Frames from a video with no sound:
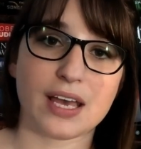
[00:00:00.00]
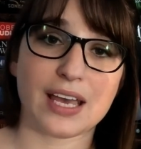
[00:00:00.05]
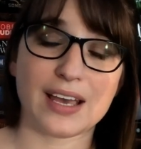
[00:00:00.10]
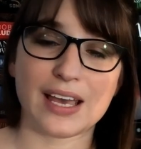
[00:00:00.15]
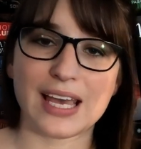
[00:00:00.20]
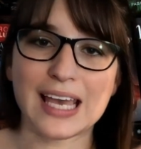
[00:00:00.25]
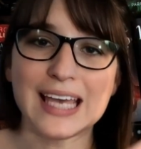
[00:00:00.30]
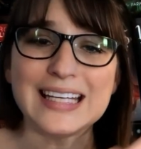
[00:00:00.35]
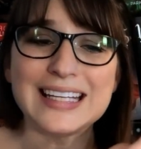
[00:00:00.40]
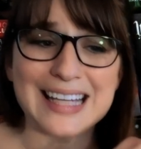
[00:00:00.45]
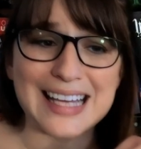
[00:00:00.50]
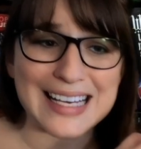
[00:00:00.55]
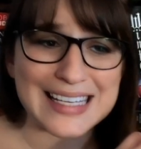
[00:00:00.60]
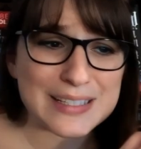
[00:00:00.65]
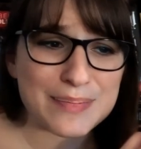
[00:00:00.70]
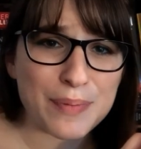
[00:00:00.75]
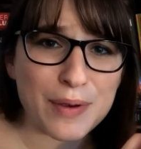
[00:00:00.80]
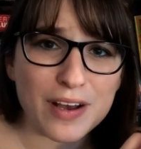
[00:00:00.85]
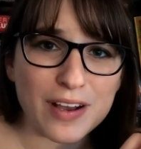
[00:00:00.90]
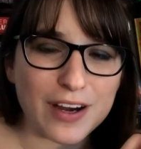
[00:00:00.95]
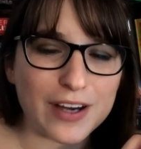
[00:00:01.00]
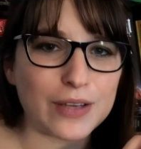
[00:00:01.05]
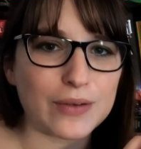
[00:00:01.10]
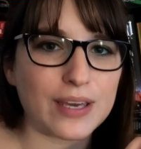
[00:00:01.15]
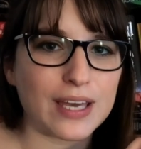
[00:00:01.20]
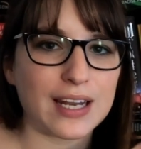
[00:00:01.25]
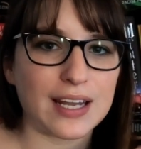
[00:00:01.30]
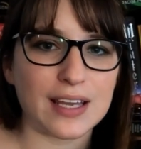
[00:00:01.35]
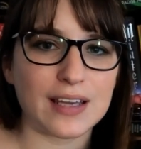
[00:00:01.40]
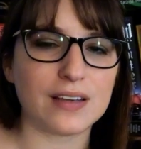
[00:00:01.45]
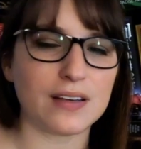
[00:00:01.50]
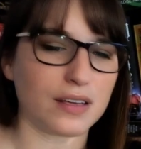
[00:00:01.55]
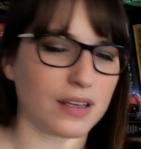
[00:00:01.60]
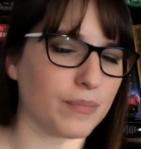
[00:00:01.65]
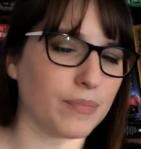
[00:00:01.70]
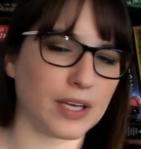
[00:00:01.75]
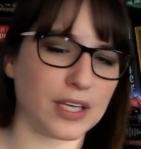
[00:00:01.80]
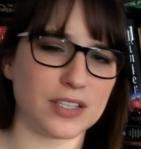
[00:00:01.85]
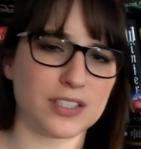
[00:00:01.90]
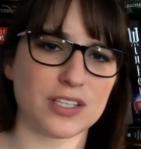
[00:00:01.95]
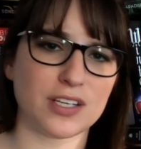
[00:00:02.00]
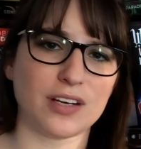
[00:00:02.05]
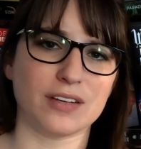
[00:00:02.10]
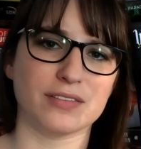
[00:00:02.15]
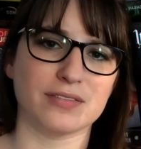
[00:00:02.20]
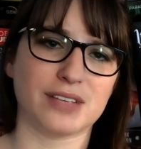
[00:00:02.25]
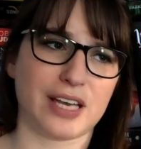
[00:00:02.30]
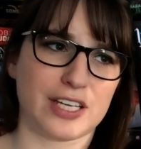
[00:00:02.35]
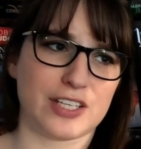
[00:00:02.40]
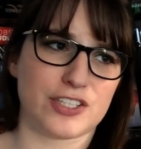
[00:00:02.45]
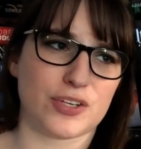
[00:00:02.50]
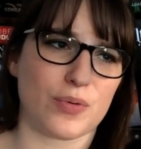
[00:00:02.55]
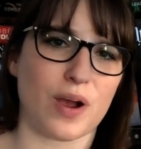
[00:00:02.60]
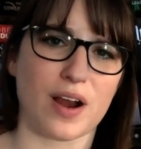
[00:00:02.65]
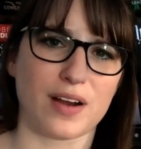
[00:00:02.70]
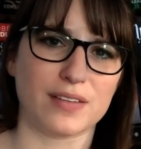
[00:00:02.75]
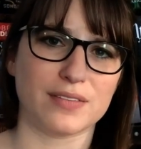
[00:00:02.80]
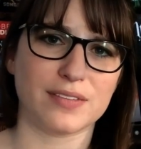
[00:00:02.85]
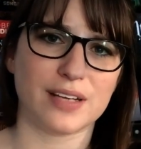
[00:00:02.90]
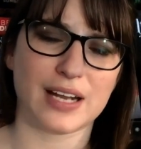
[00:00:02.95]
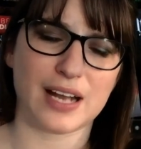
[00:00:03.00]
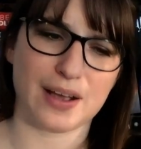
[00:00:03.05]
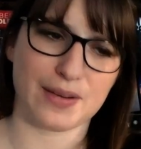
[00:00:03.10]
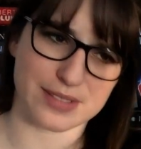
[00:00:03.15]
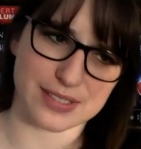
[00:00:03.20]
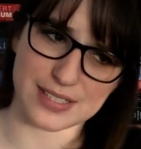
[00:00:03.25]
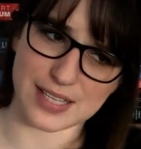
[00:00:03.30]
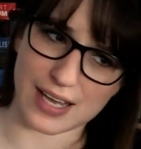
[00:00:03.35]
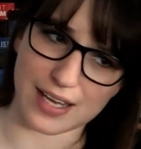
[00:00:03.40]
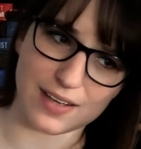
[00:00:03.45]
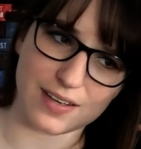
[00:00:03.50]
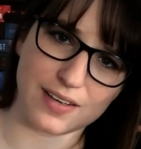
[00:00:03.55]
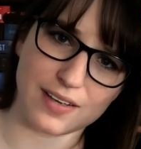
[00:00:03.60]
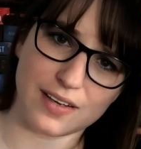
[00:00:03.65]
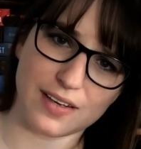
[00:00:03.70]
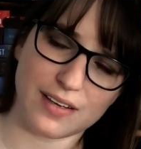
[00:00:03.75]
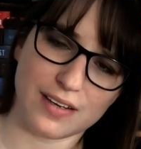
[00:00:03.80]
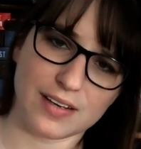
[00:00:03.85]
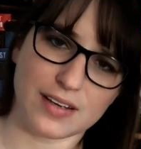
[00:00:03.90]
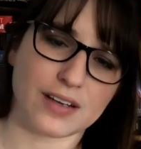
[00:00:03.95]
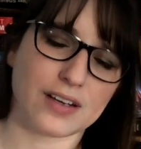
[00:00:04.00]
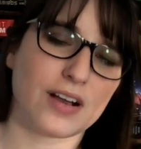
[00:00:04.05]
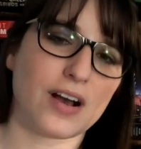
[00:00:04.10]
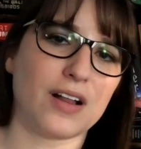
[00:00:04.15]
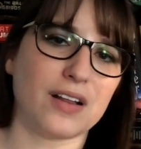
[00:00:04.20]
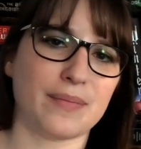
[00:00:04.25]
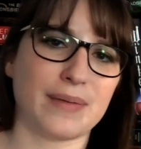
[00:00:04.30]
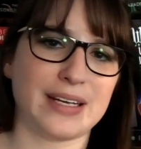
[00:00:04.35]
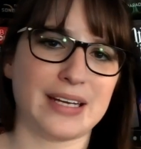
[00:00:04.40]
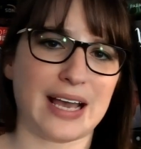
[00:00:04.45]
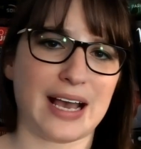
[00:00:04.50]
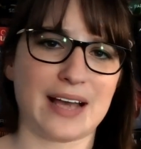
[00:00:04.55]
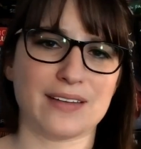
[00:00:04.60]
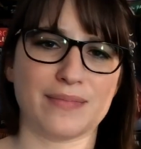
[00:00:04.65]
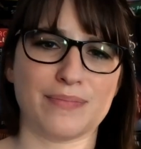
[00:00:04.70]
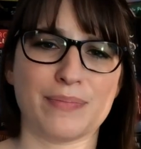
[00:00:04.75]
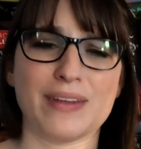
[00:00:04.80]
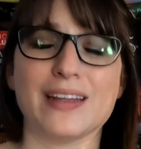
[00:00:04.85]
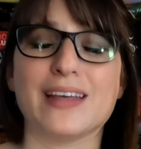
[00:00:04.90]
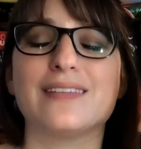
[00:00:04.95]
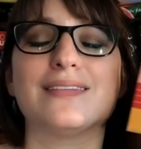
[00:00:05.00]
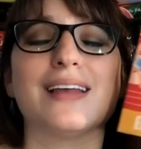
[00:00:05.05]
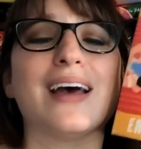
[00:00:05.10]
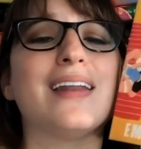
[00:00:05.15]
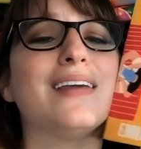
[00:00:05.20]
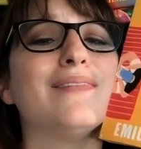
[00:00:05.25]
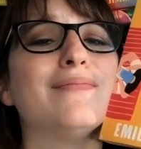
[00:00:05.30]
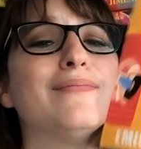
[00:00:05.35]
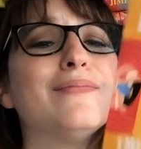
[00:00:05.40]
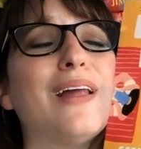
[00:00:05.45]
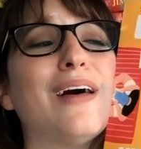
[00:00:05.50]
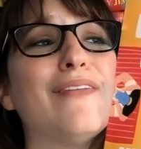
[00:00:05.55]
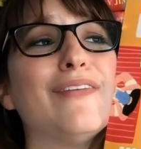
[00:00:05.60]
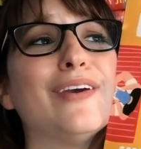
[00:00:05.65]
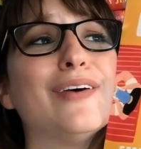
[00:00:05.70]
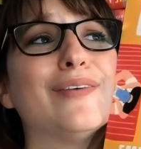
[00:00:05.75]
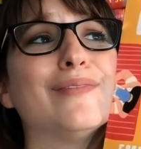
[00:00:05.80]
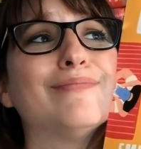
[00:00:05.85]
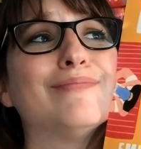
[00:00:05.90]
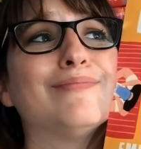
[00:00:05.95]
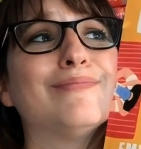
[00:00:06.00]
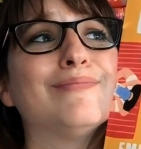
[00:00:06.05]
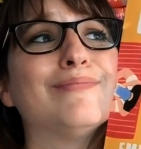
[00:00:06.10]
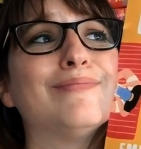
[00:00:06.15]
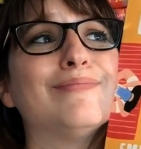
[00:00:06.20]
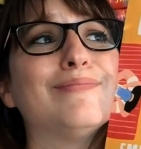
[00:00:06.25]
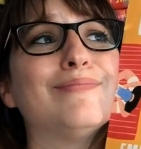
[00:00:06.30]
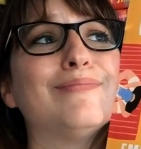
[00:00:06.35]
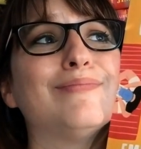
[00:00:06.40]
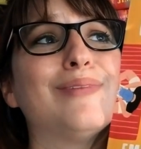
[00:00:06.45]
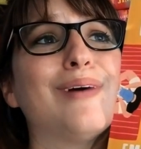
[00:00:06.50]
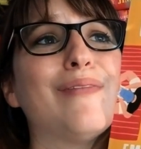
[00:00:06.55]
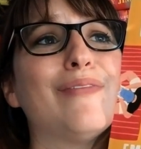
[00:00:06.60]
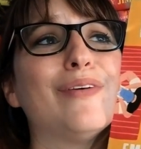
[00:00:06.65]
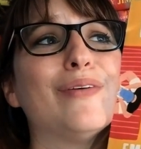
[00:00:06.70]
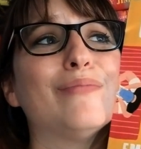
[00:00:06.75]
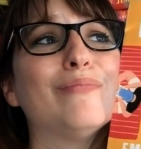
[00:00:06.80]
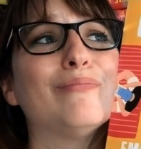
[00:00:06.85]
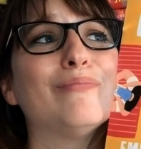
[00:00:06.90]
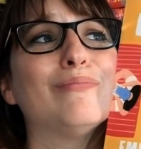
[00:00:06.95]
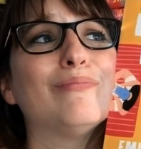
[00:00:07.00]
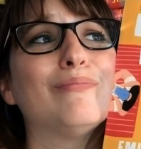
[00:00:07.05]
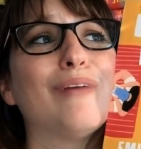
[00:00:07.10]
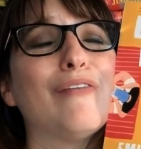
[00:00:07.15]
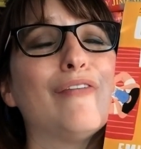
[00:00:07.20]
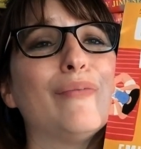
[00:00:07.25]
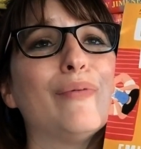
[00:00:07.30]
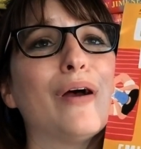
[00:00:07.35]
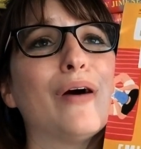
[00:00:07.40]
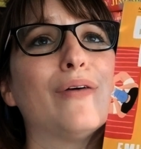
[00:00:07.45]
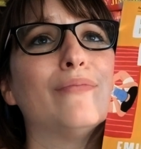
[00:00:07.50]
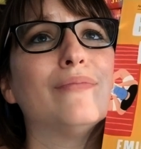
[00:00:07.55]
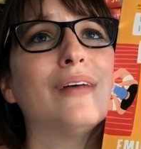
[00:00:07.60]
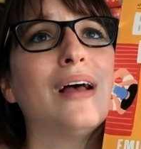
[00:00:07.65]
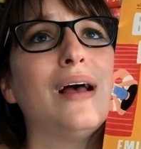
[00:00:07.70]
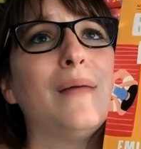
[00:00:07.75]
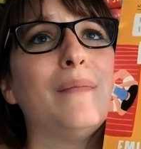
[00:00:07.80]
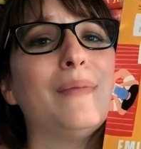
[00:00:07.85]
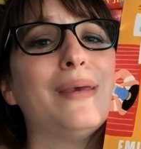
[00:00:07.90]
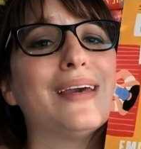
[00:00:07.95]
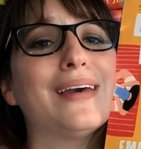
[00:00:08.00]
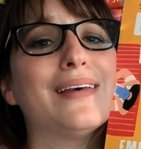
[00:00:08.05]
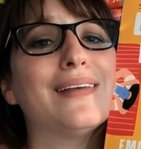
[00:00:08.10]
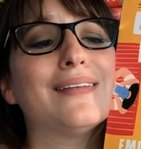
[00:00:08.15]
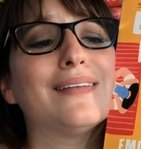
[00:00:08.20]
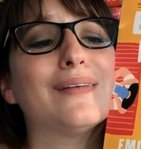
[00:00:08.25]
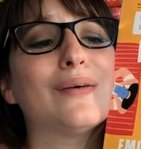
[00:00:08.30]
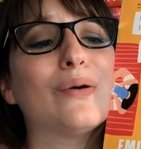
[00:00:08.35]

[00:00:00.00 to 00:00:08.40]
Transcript: In this book, are you kidding? But you do, and you are. And I was like, calling my dad, be like, Daddy, love you, bro, because